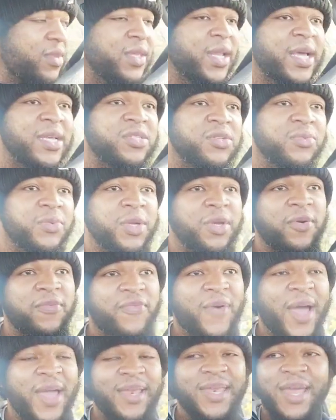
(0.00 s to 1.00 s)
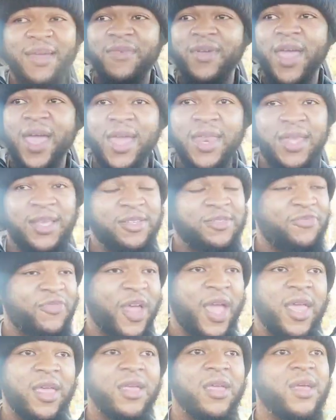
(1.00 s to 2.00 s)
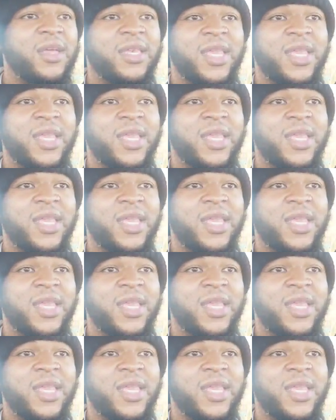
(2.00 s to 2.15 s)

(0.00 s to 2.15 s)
That's the real fight. Devin Haney is fake.